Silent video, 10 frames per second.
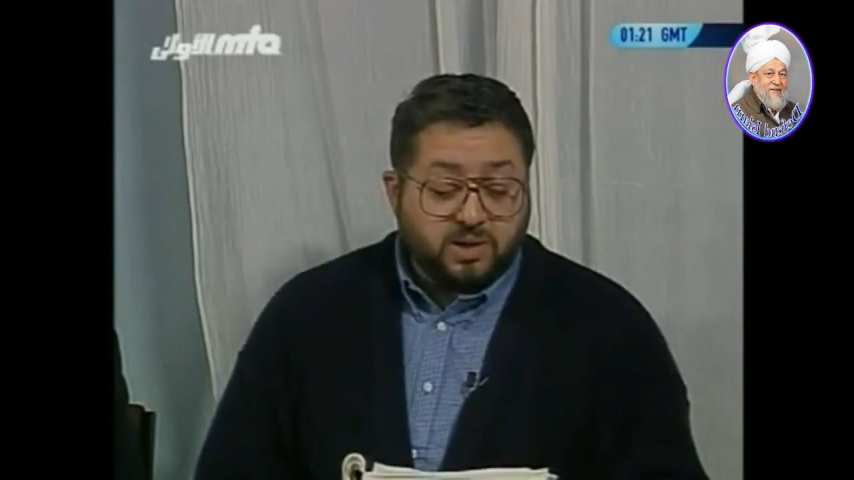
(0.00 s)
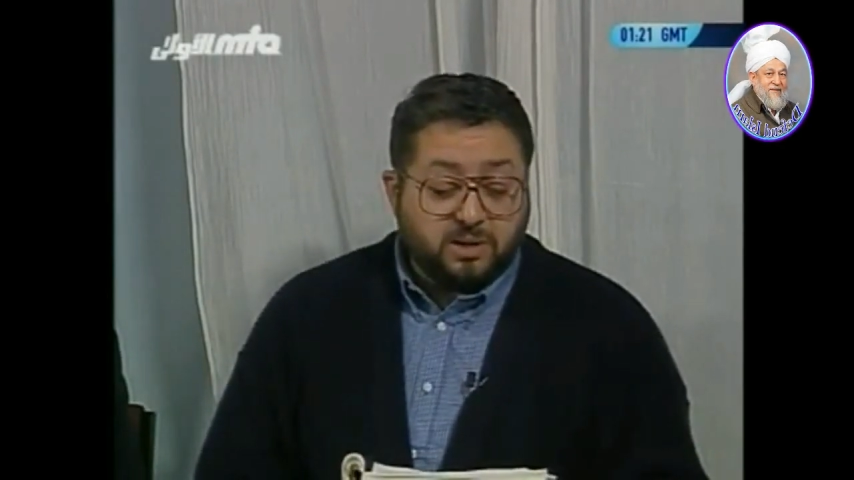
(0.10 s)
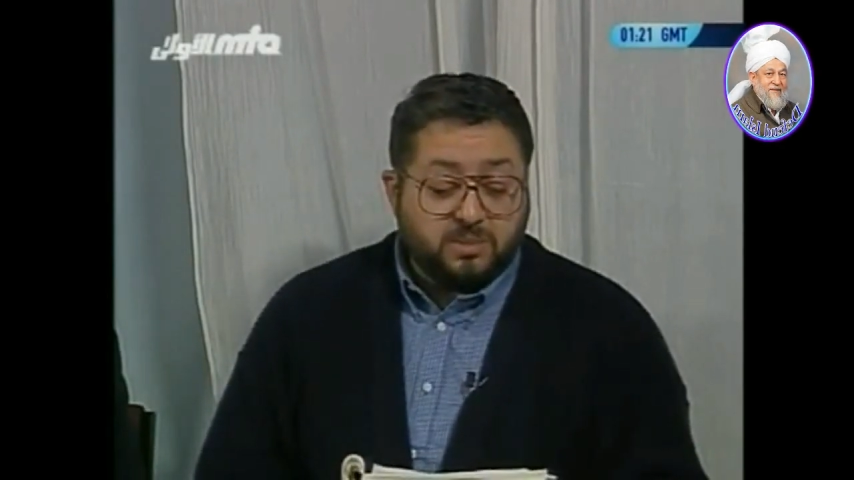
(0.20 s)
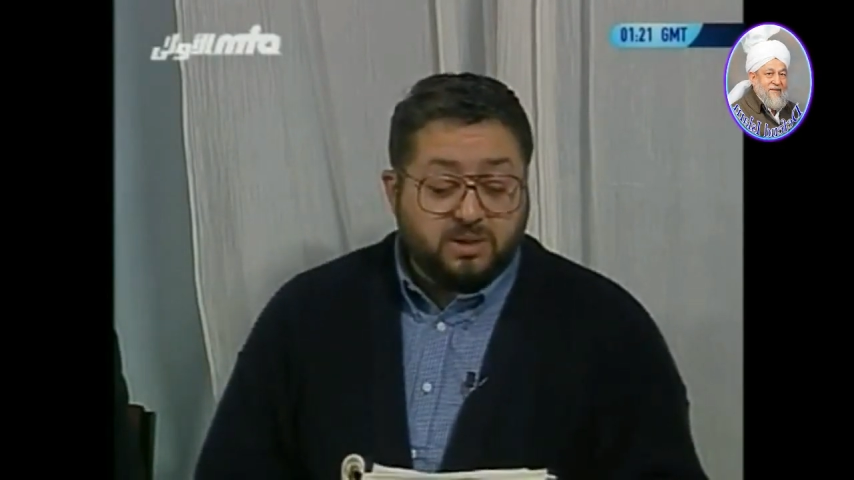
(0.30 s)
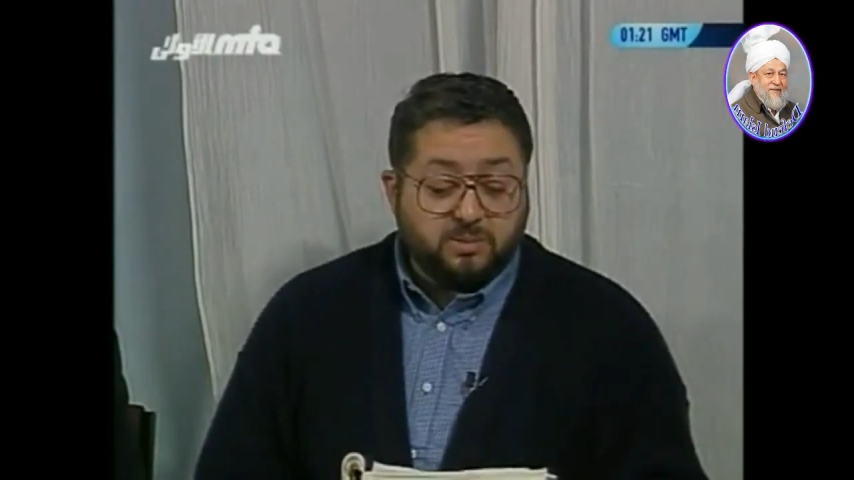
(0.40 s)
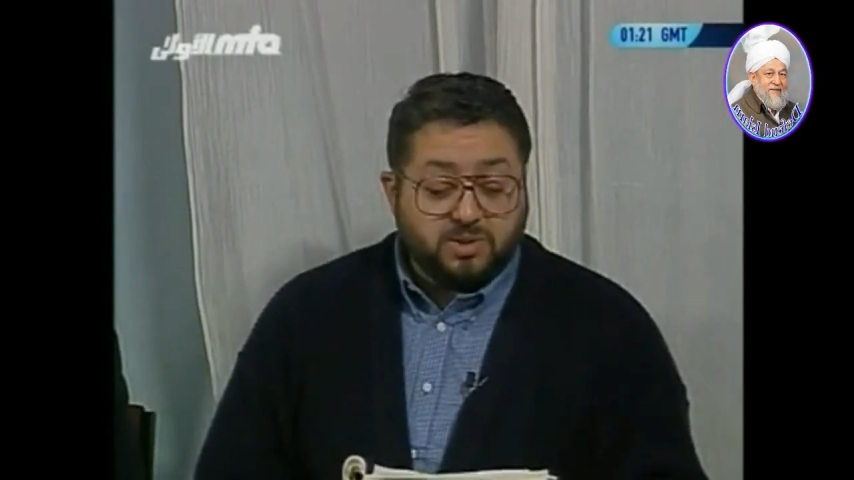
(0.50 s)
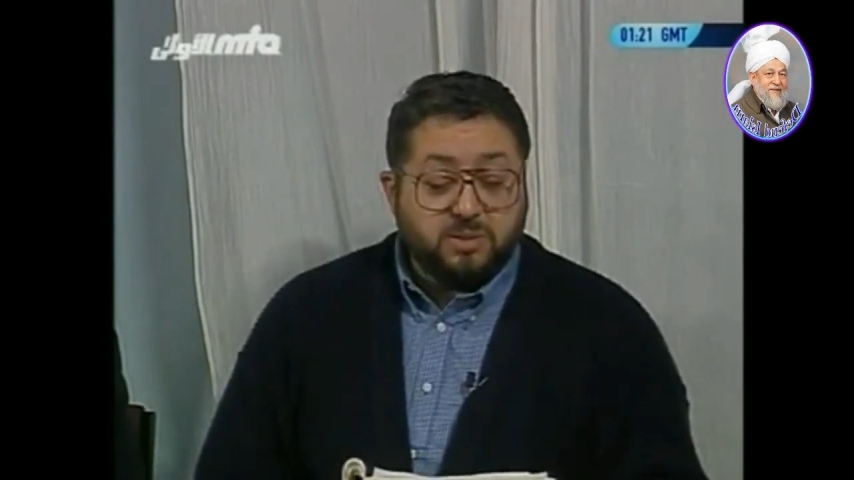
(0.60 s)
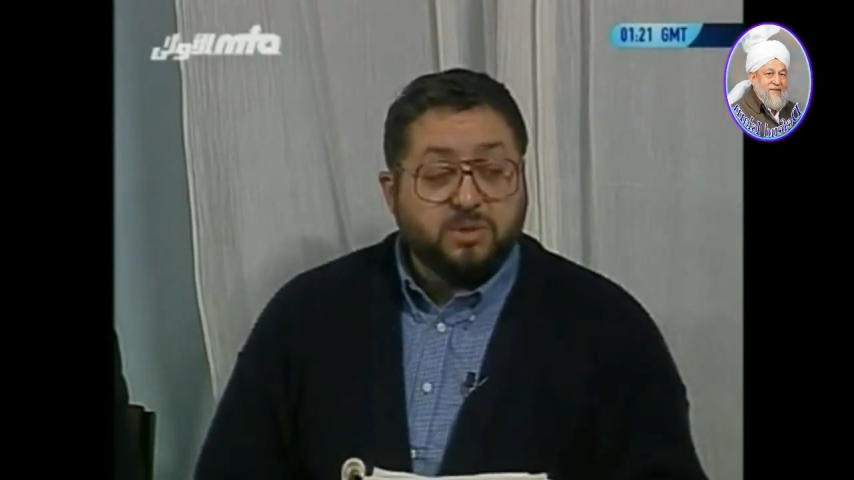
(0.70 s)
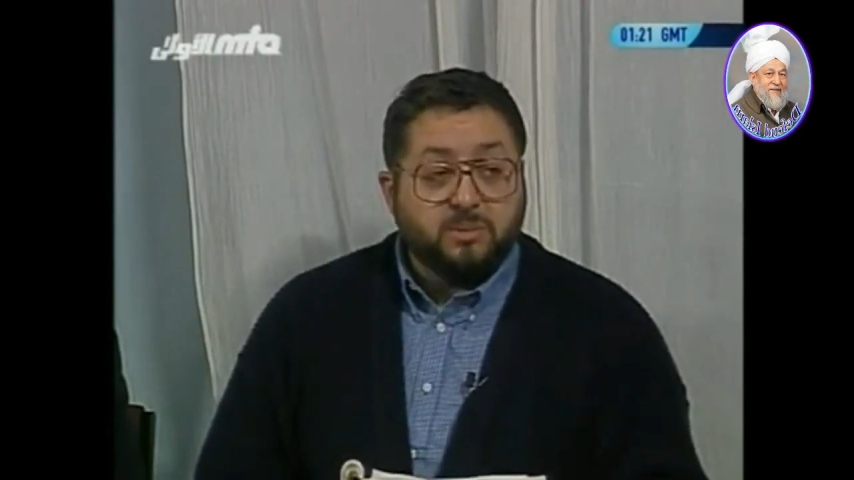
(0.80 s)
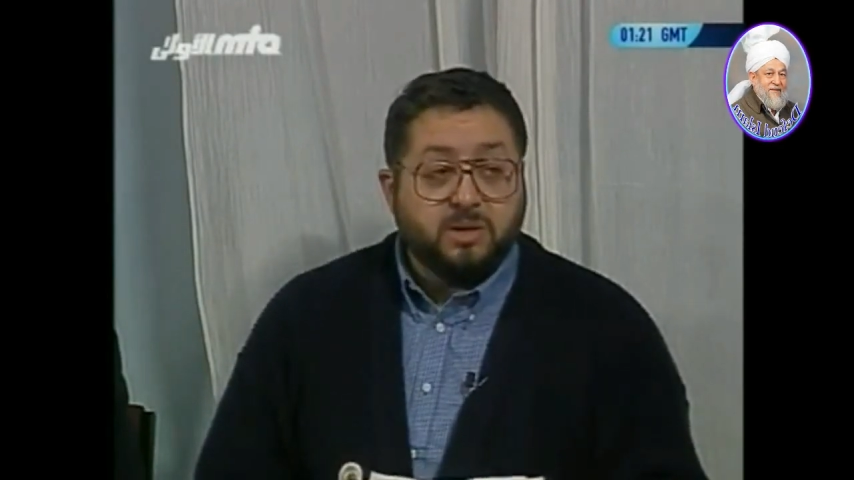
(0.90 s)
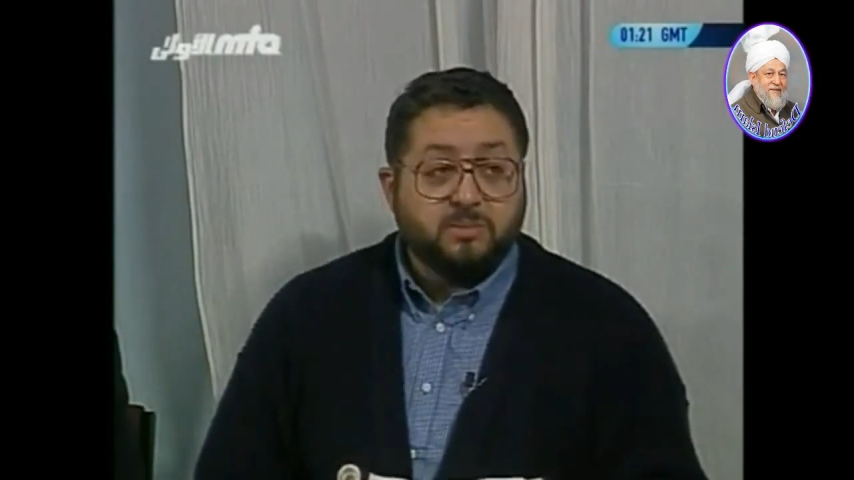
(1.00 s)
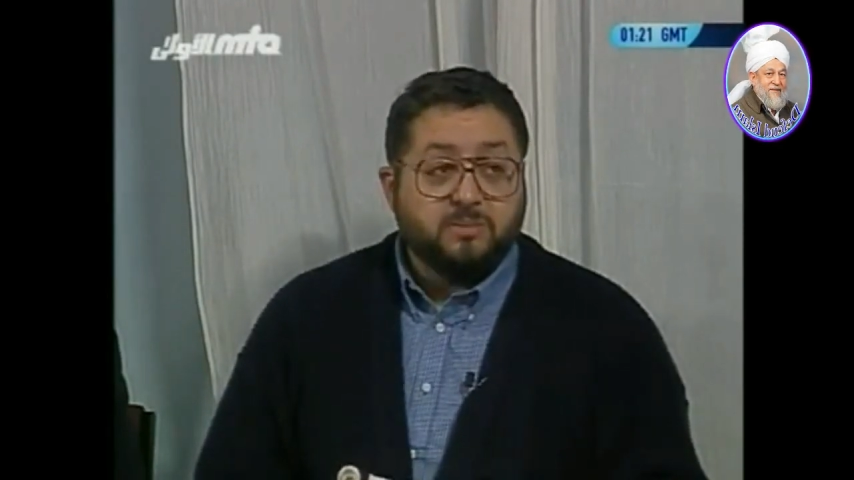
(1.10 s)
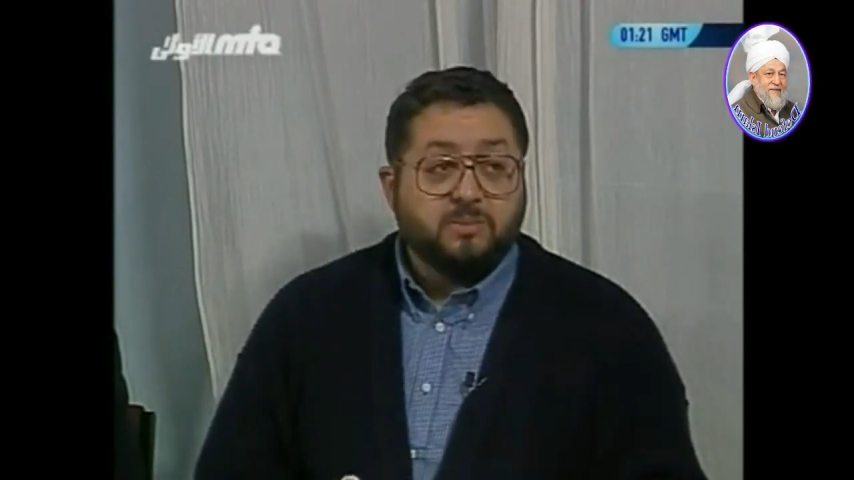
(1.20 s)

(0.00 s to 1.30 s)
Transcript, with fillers: non-Ahmadi Muslim Imam?